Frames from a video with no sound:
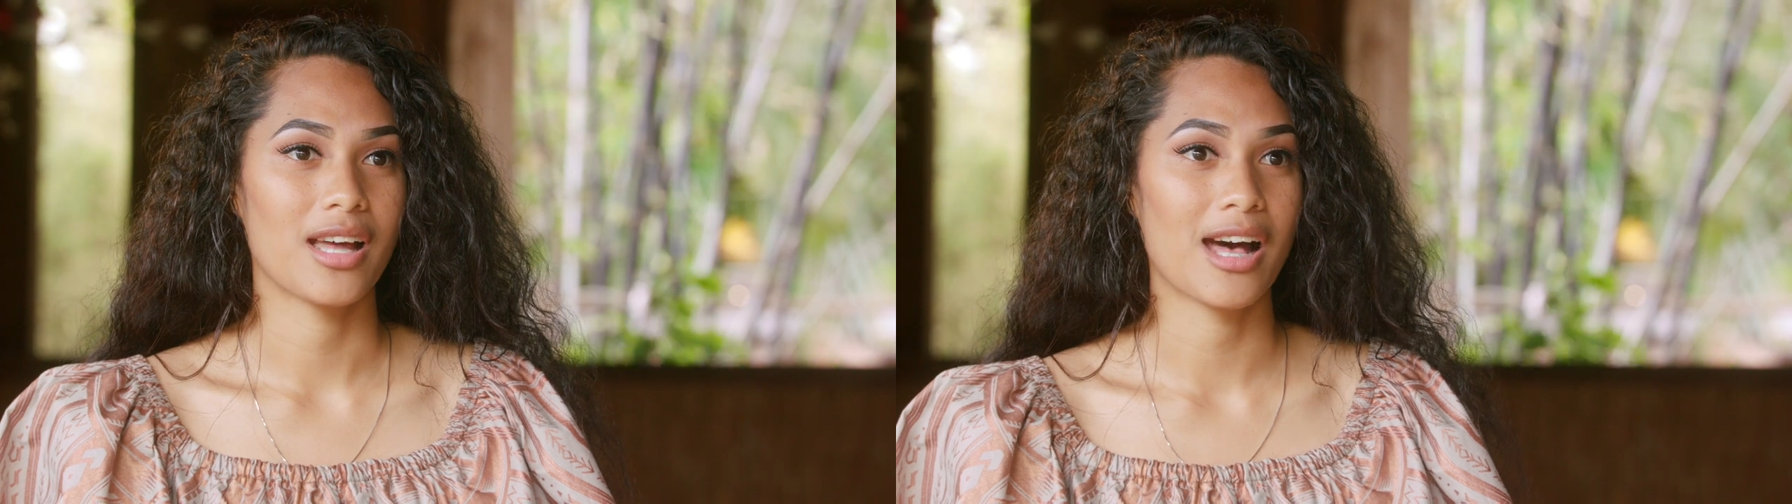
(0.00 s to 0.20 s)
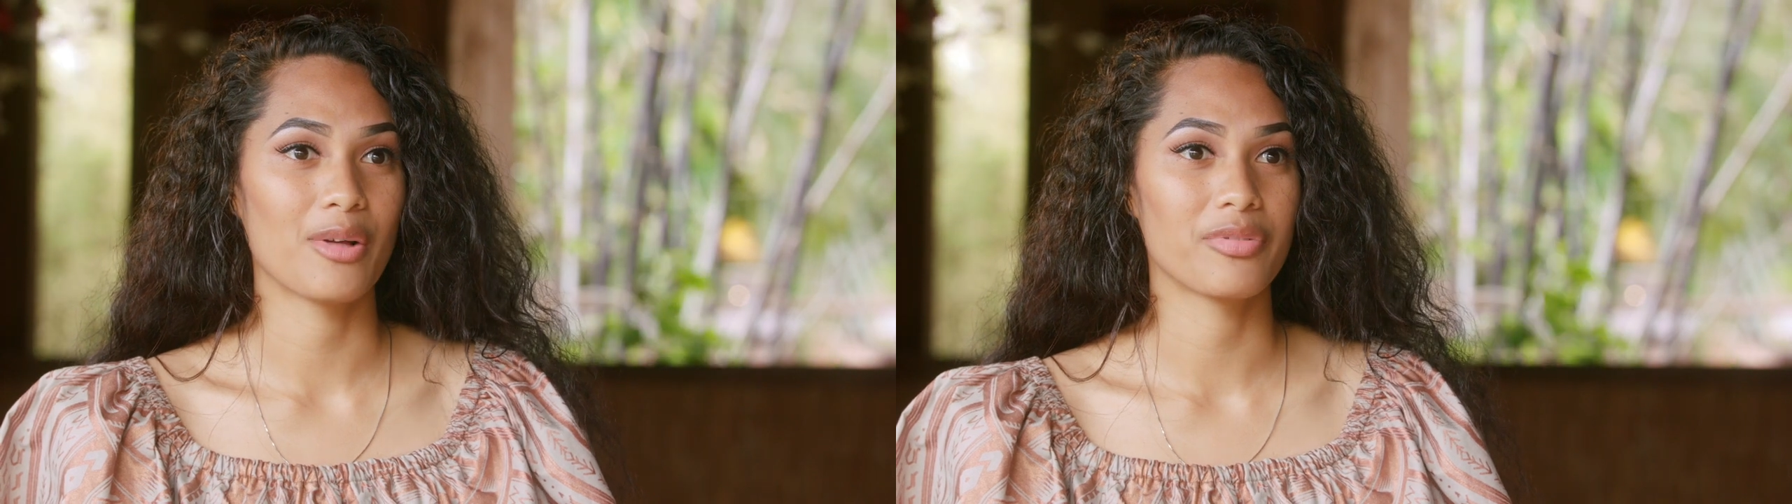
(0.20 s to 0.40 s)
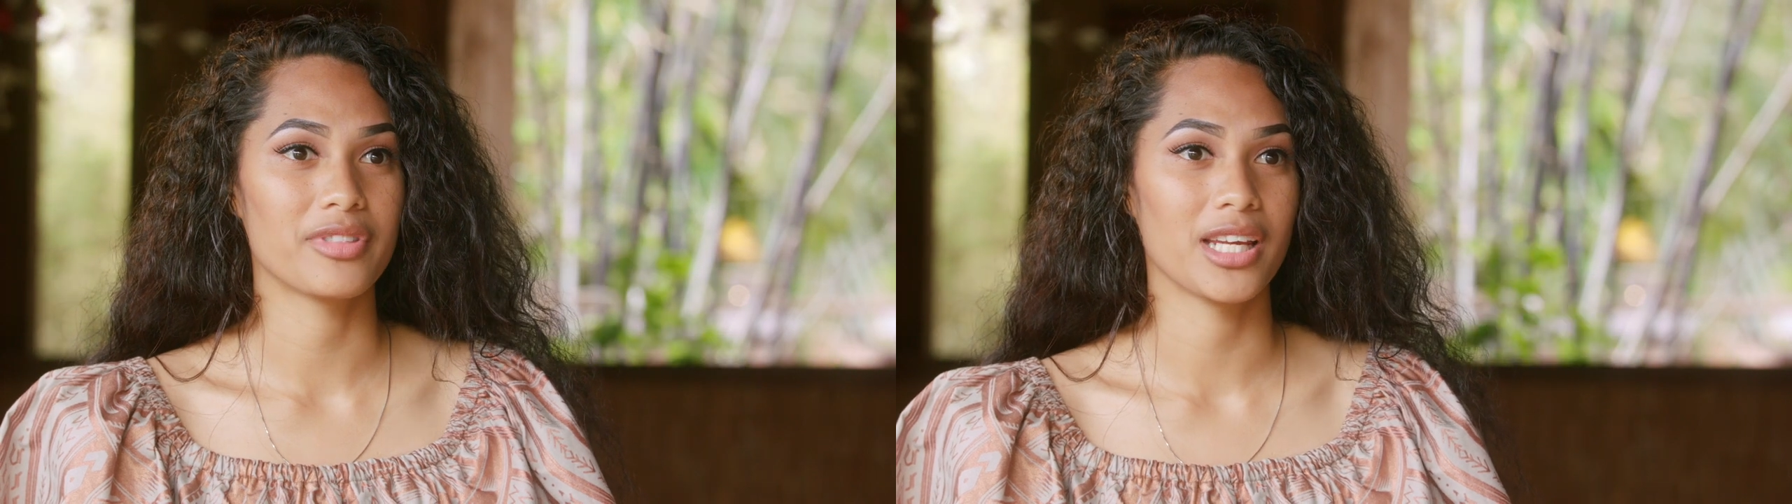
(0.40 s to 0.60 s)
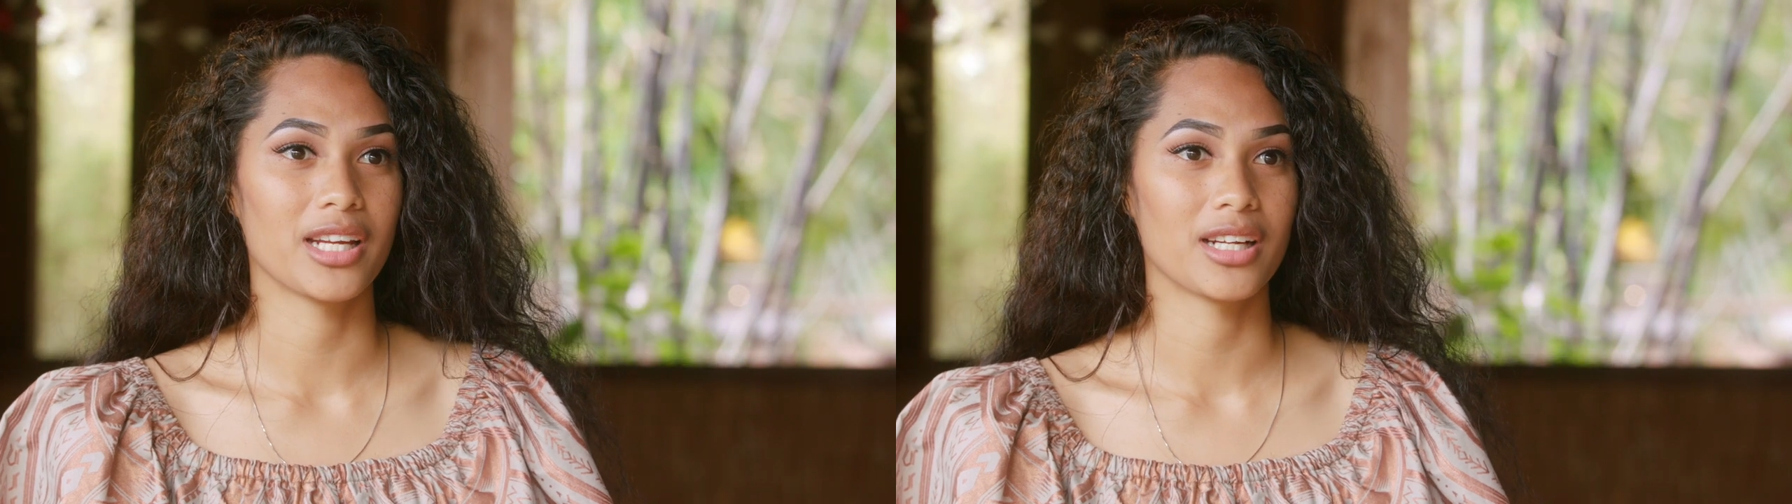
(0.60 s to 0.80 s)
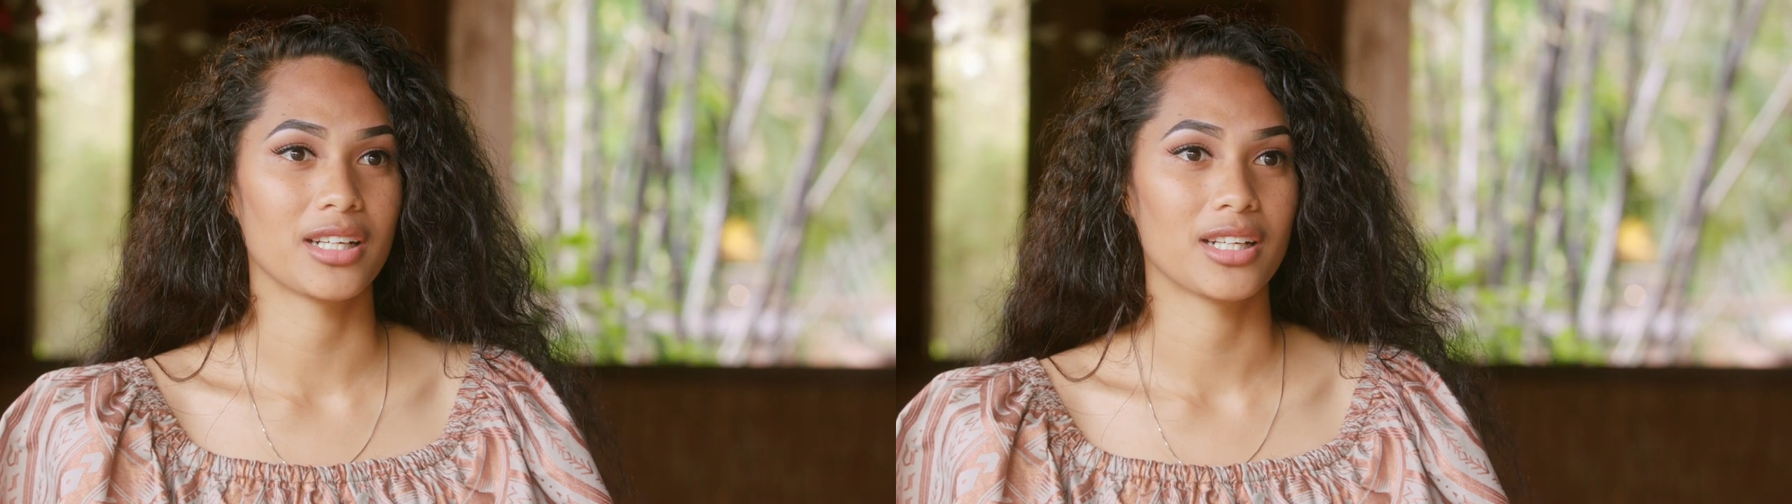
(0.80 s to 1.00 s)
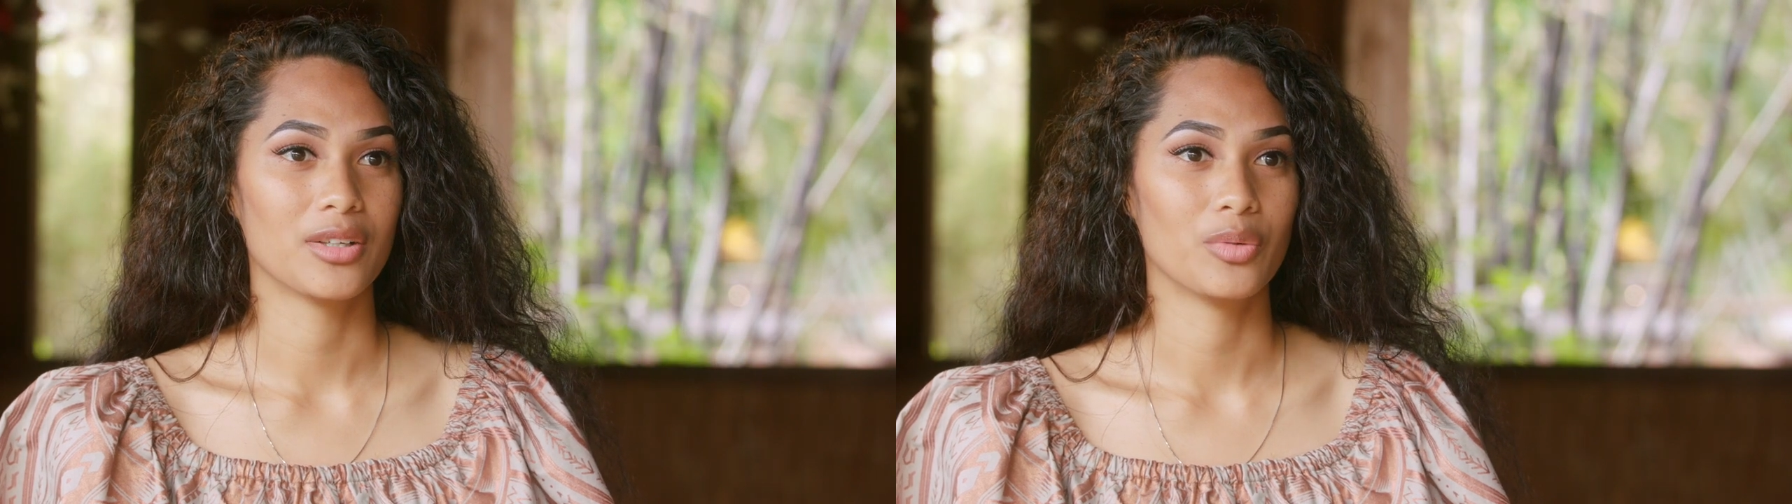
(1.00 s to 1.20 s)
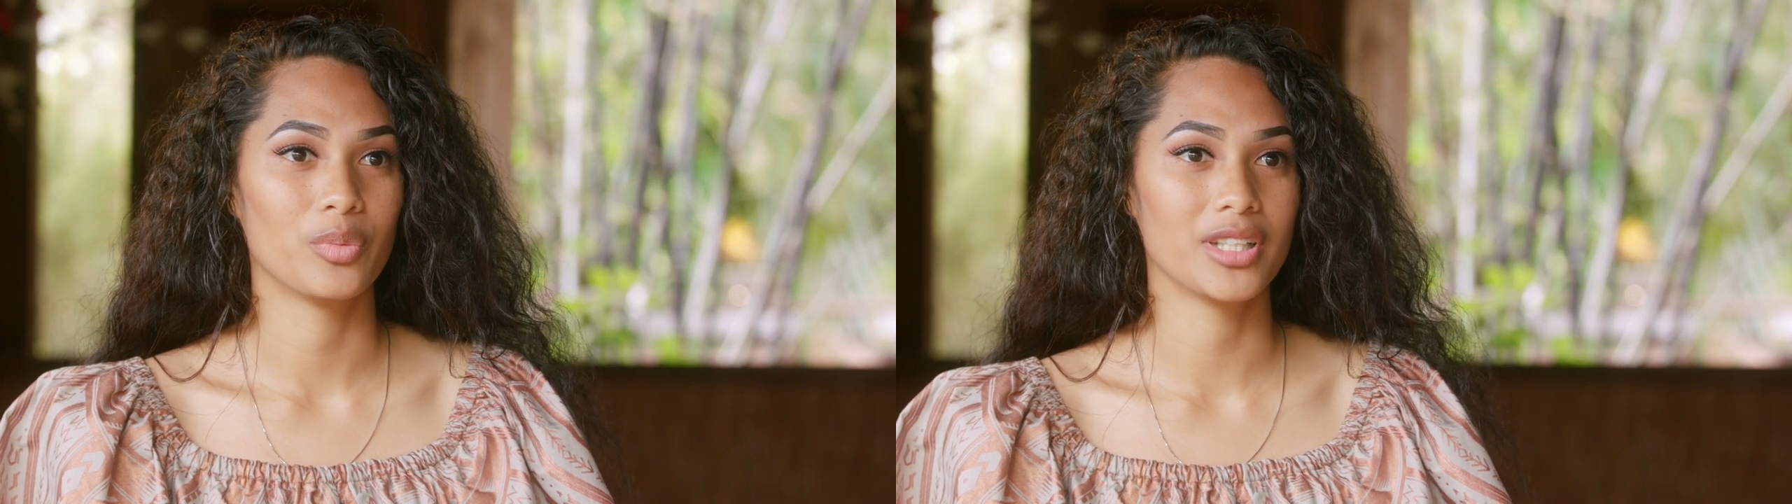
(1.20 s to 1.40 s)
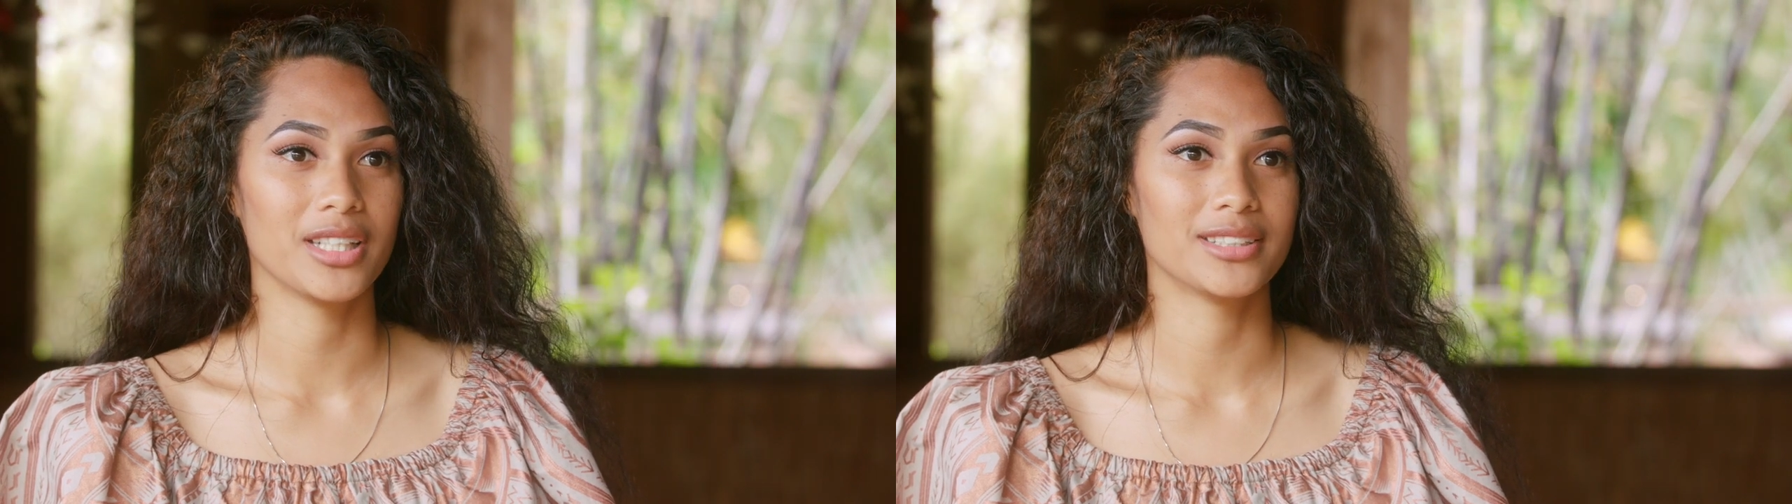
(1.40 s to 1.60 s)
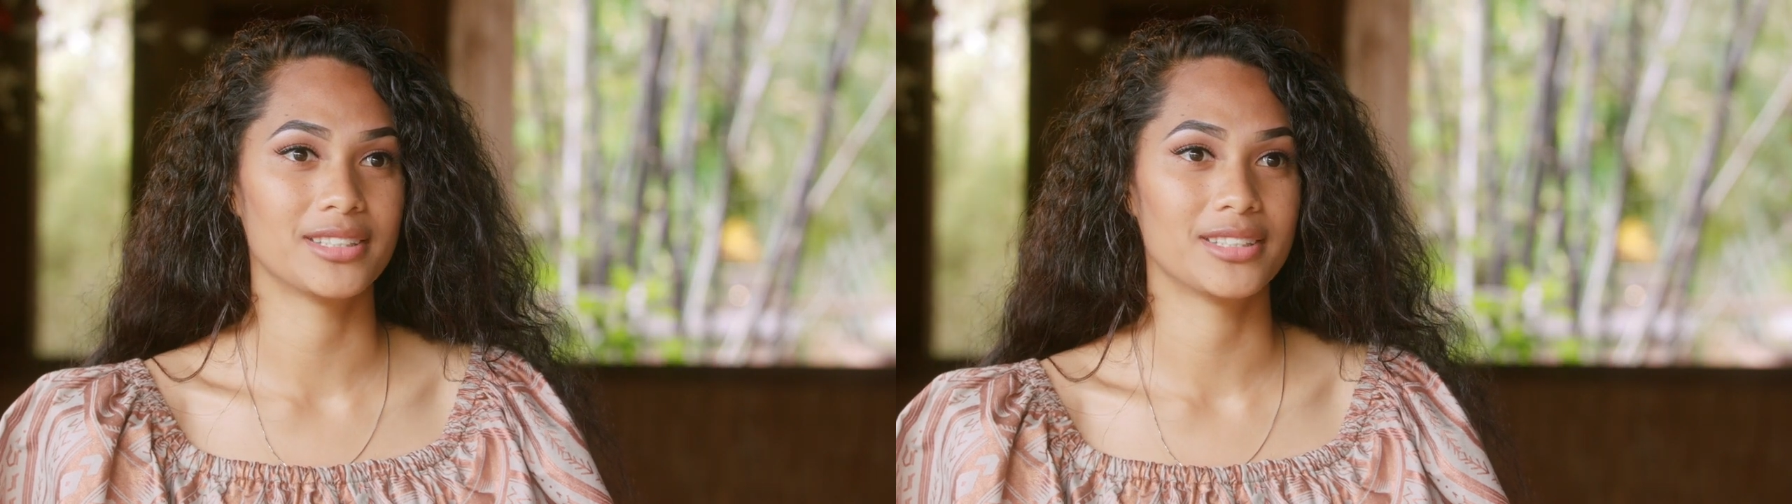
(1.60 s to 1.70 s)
out there willing